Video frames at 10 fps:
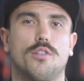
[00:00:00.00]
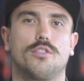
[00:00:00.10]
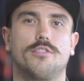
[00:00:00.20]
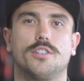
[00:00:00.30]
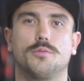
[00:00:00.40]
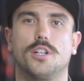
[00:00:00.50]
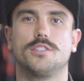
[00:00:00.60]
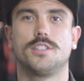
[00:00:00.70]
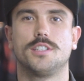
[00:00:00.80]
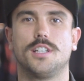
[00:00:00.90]
well all around the
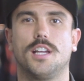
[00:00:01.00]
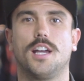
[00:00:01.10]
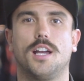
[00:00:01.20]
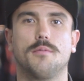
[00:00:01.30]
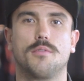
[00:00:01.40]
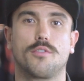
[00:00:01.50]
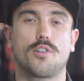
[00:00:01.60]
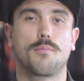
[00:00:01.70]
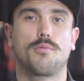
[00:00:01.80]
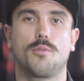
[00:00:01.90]
world. We've
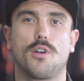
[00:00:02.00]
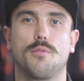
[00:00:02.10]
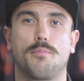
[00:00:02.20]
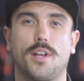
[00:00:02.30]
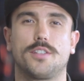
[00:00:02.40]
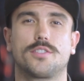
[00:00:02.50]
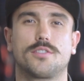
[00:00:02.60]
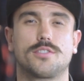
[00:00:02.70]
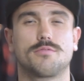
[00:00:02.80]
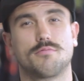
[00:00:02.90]
got pretty well the
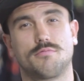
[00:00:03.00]
best